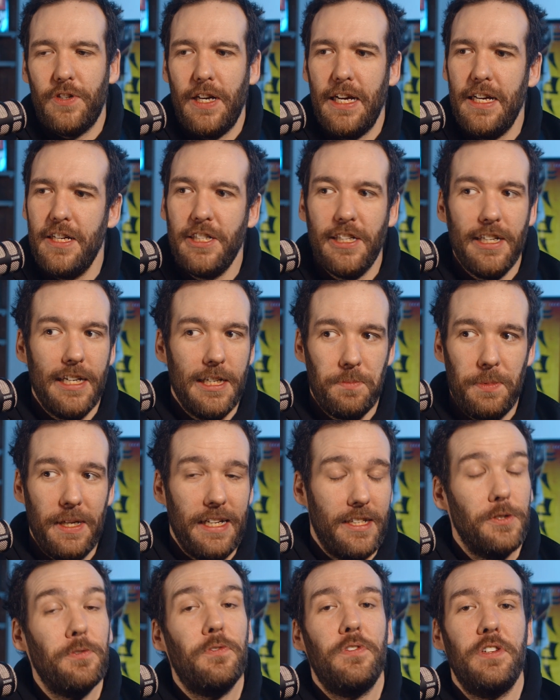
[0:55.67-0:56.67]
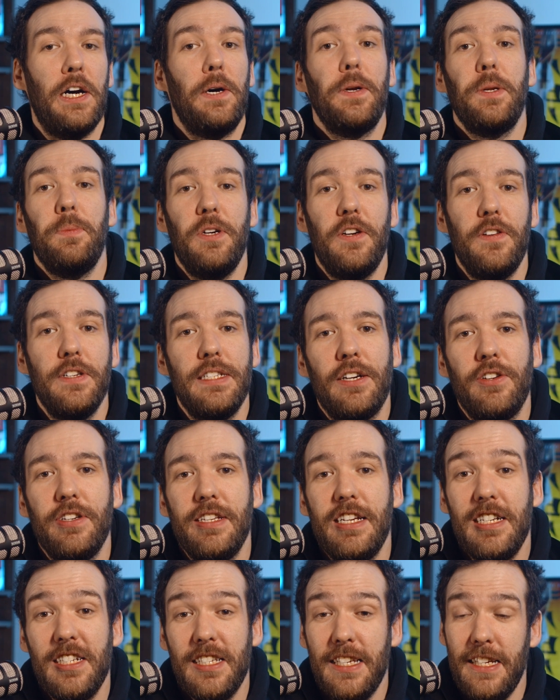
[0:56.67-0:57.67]
Fraser has been in some phenomenal movies down the
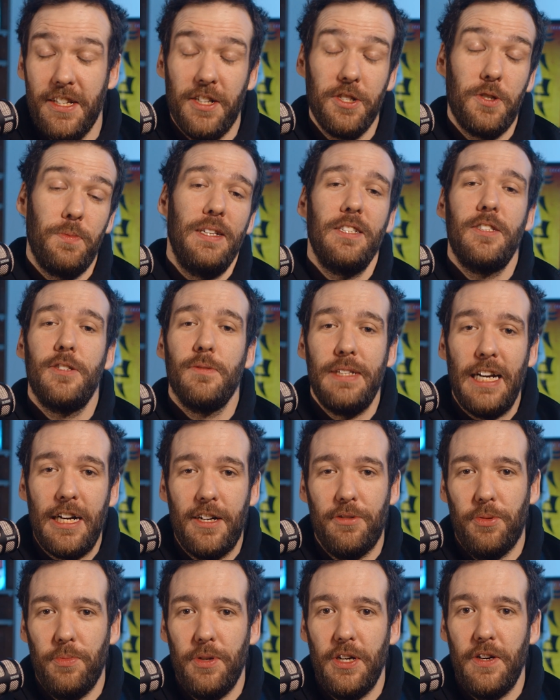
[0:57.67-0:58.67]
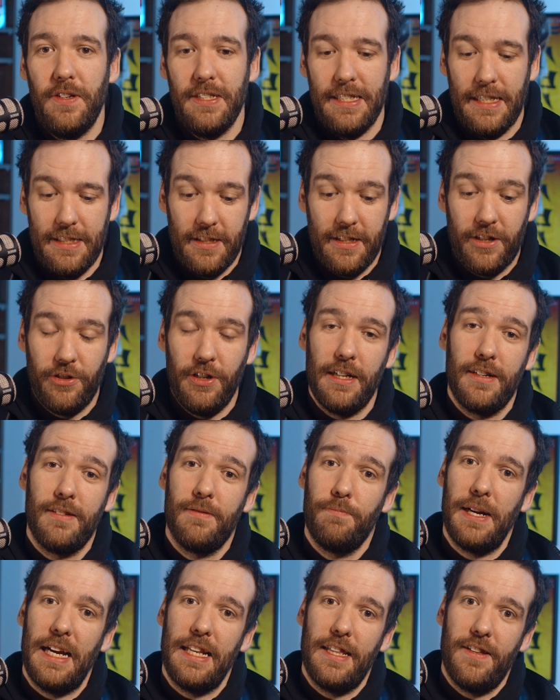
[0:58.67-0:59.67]
years. He's also been in some terrible movies as his career
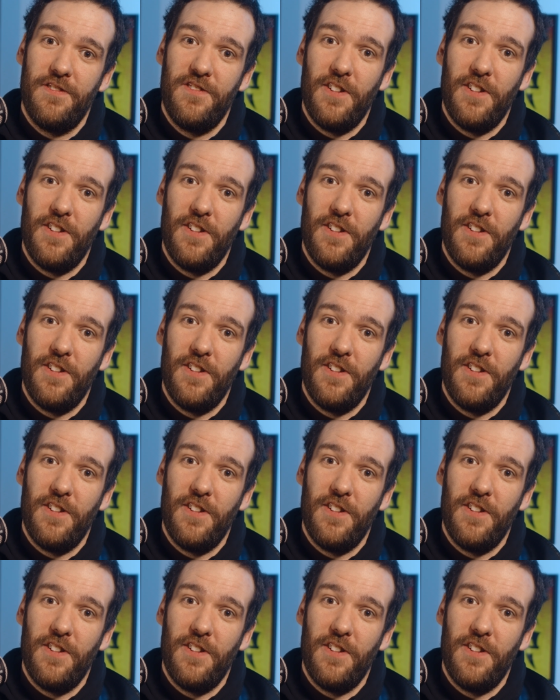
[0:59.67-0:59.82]
began to